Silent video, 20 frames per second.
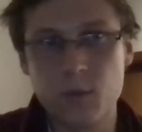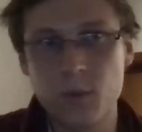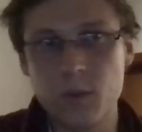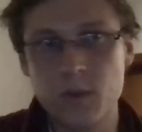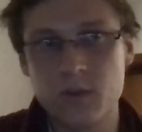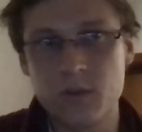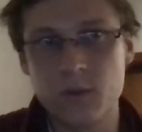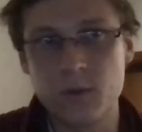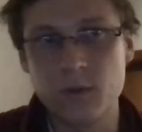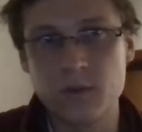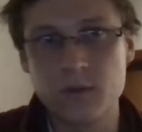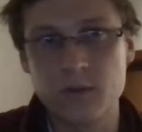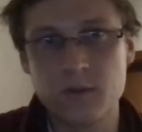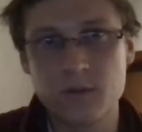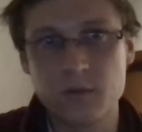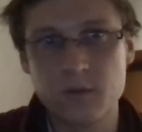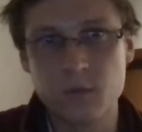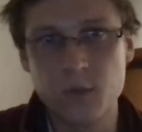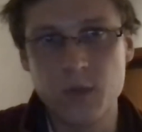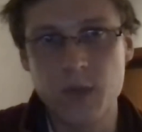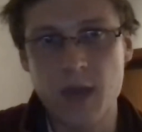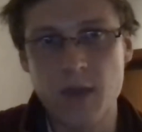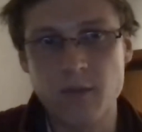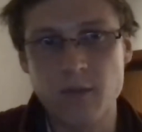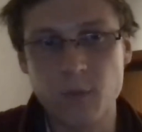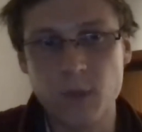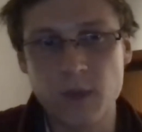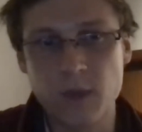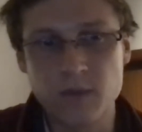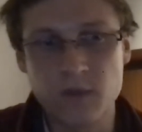with soils, we
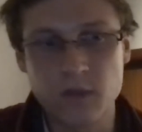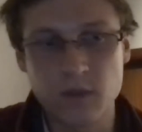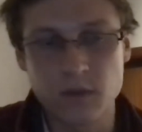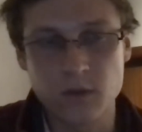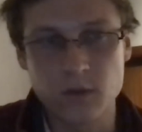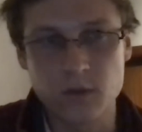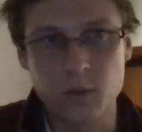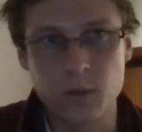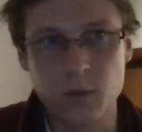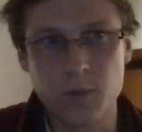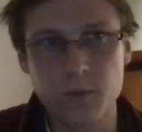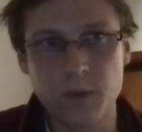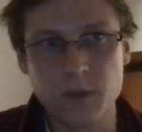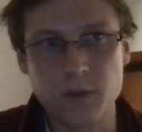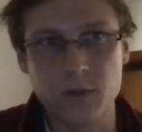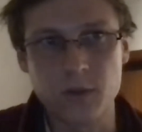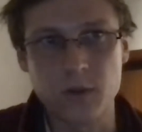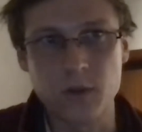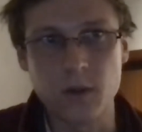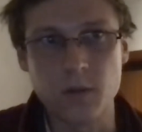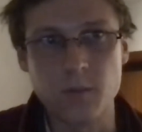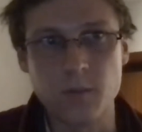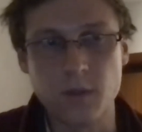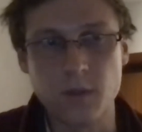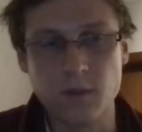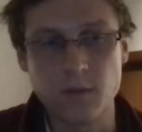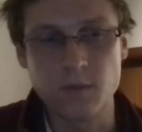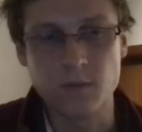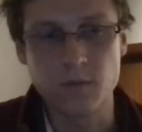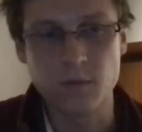have like there's a professor
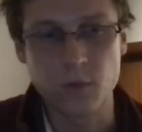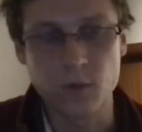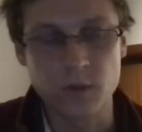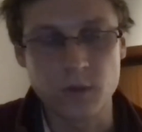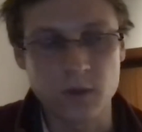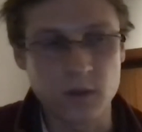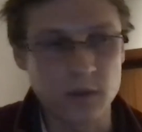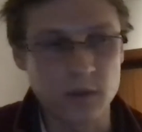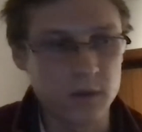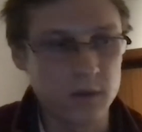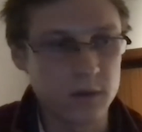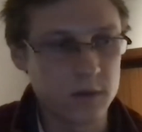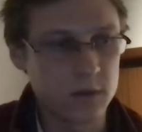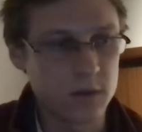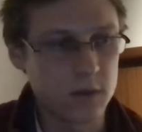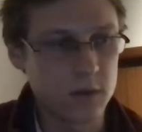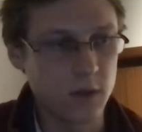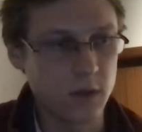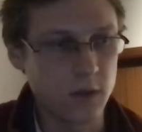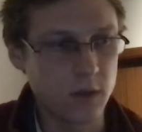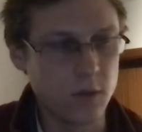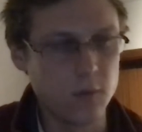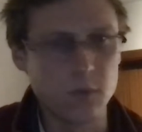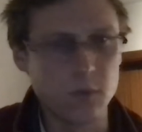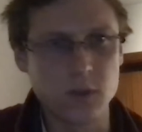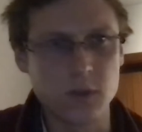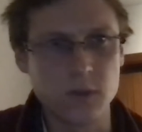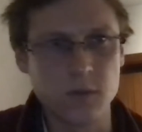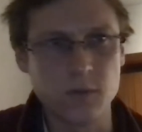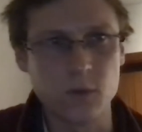at Florida,
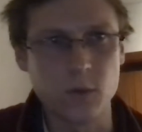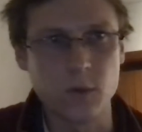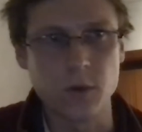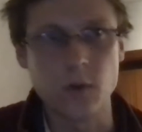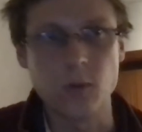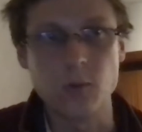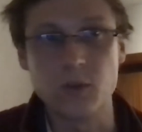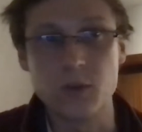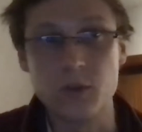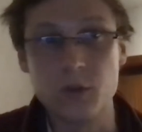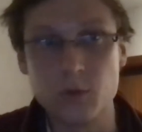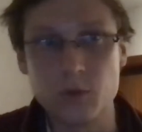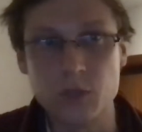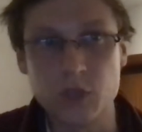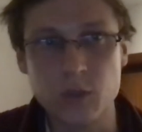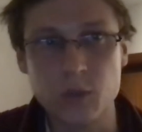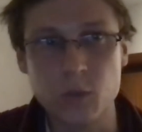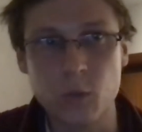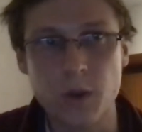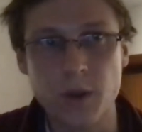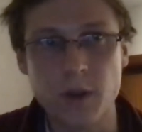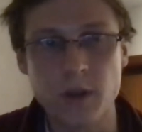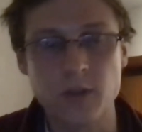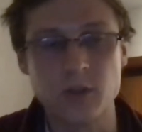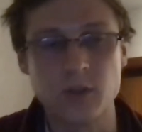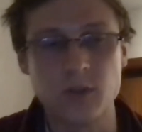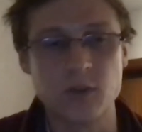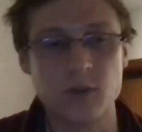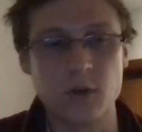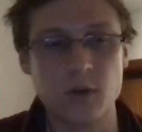University of Florida, who's she's wanting
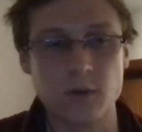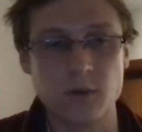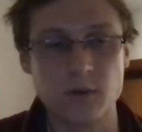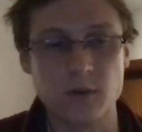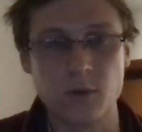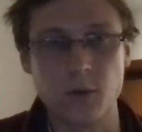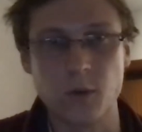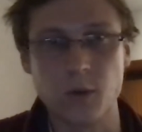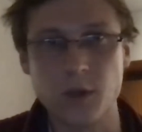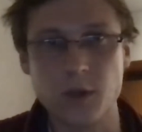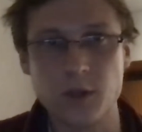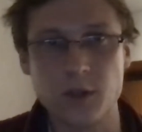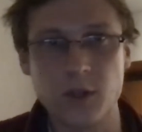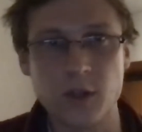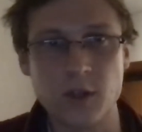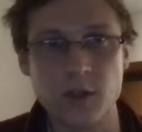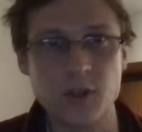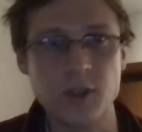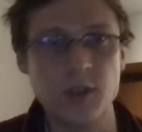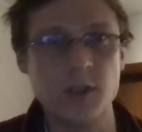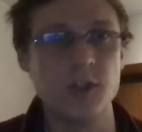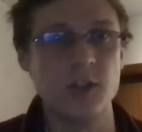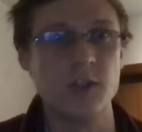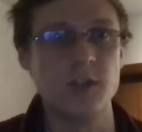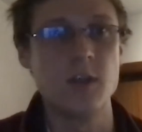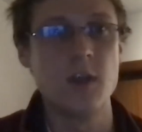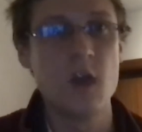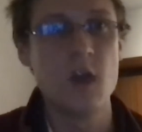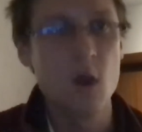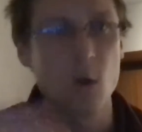to start the soil ontology, and
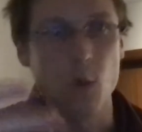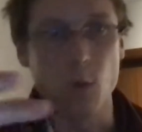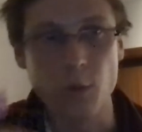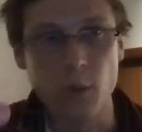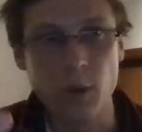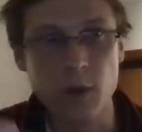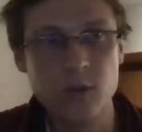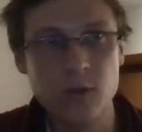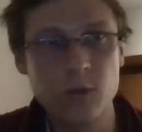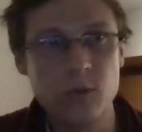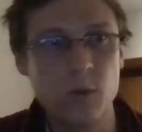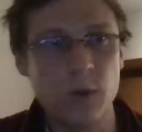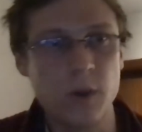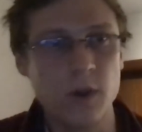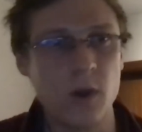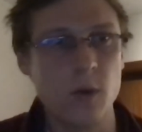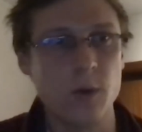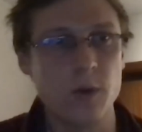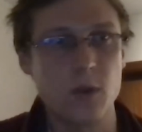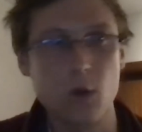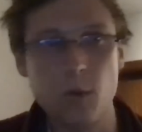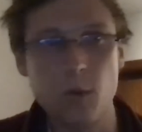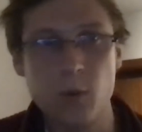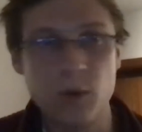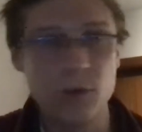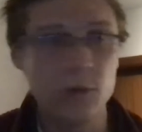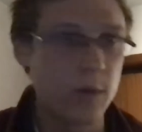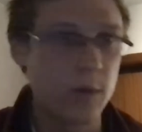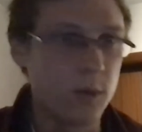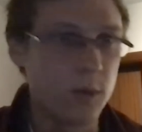she's, what do I do? Do I go with OBO?
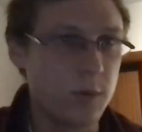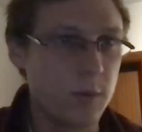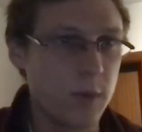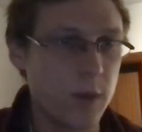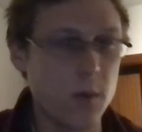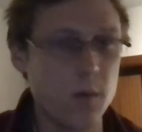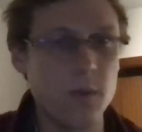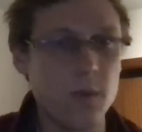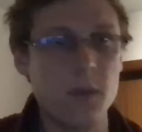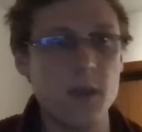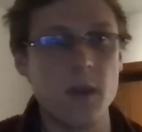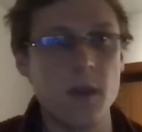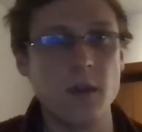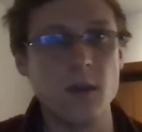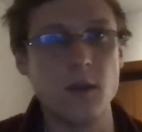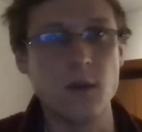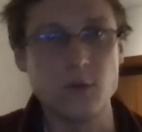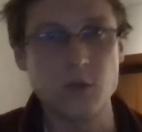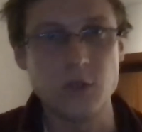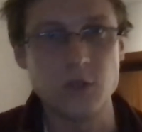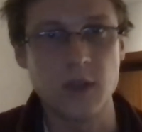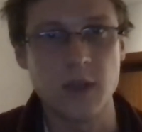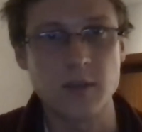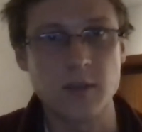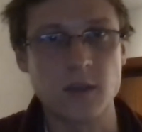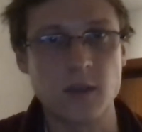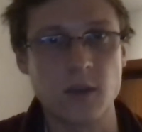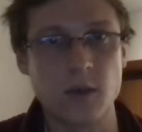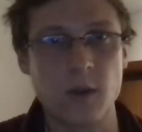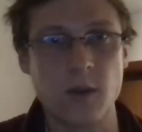Do I build my own thing? She's
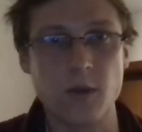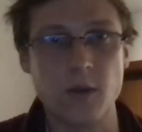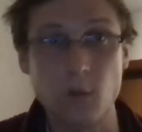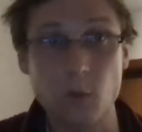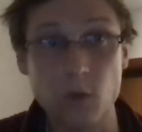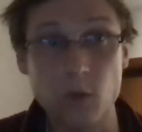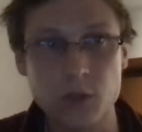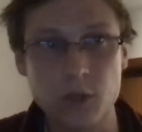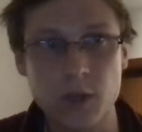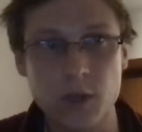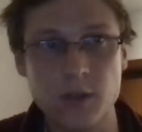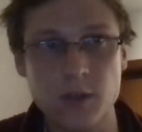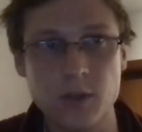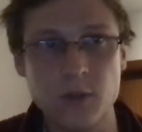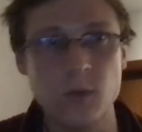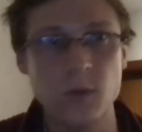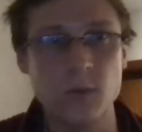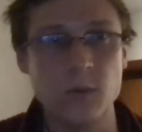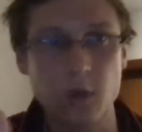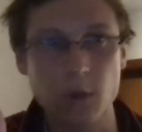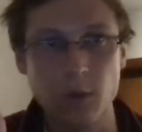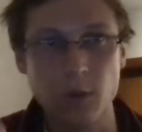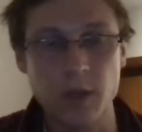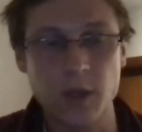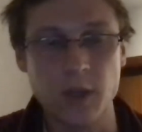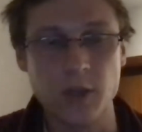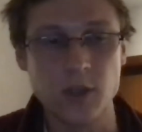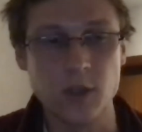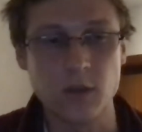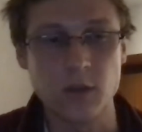asking around like, what should I do?
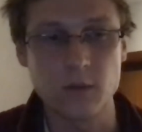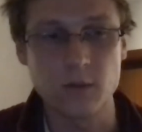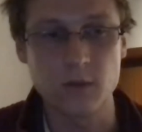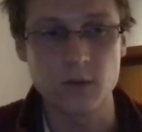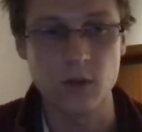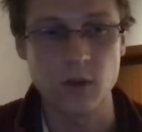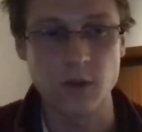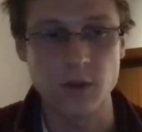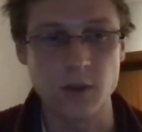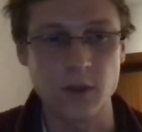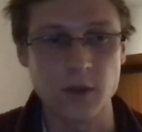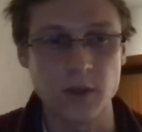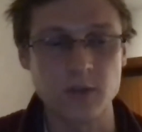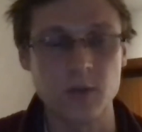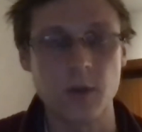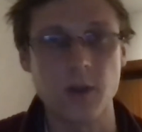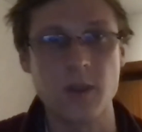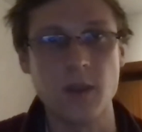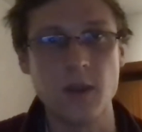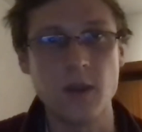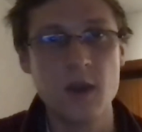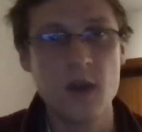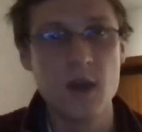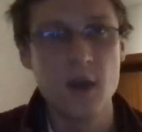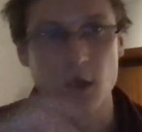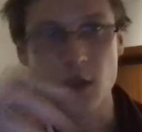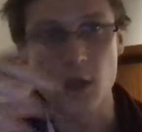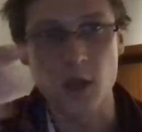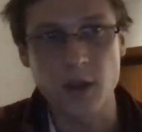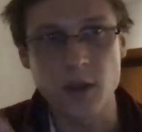Engaging along the line. So I think
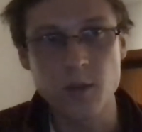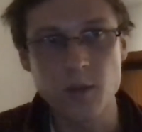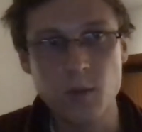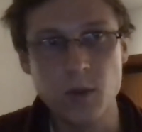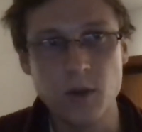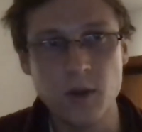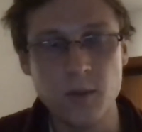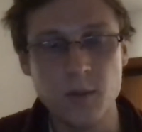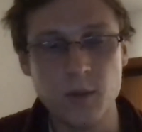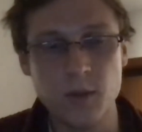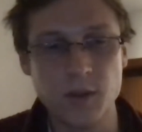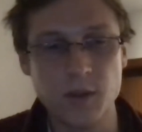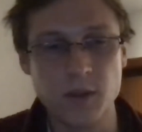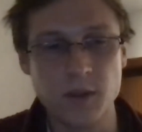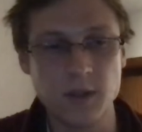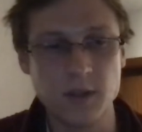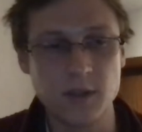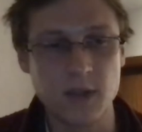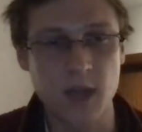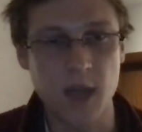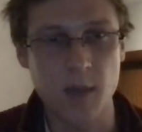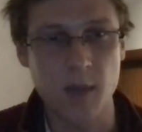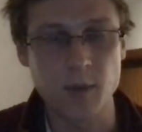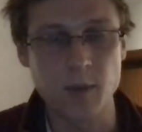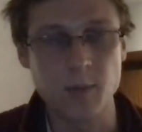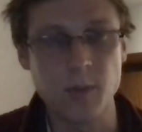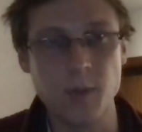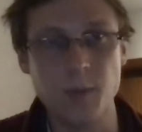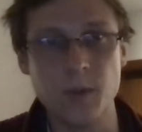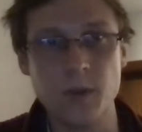a lot of community building needs to happen.
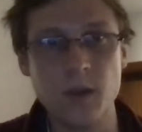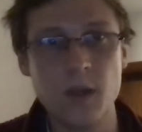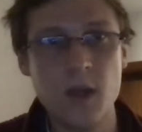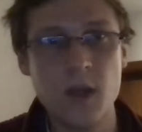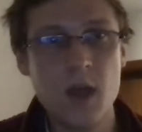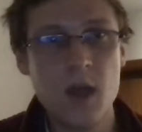People